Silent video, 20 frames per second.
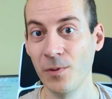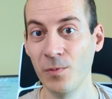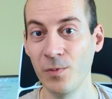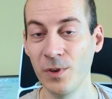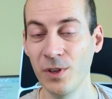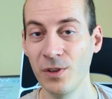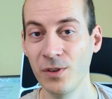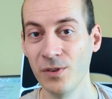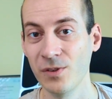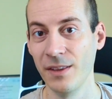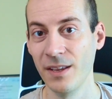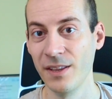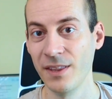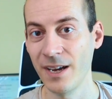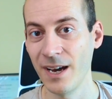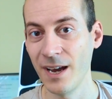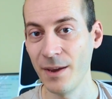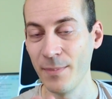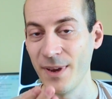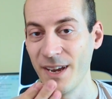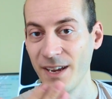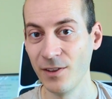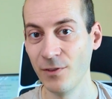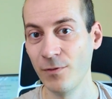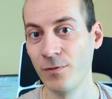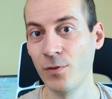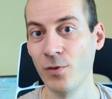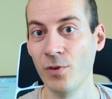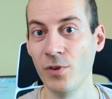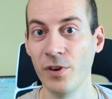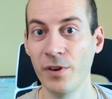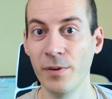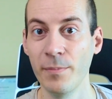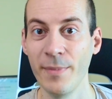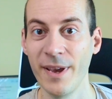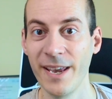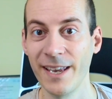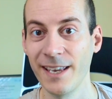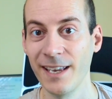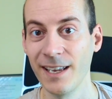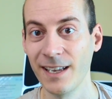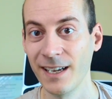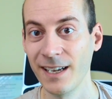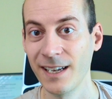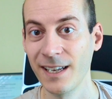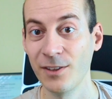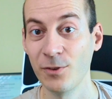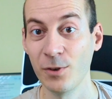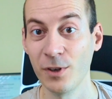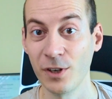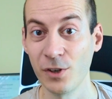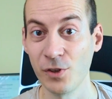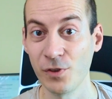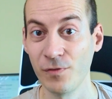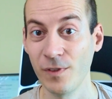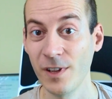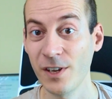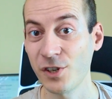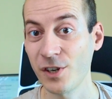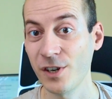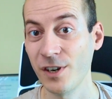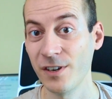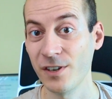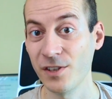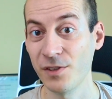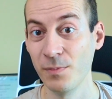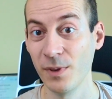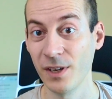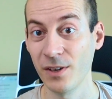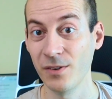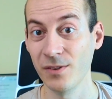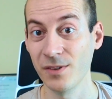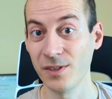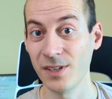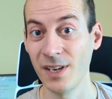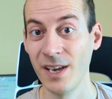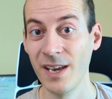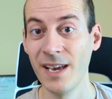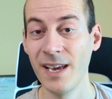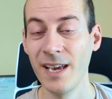videos that I made for making Turkish flashcards, because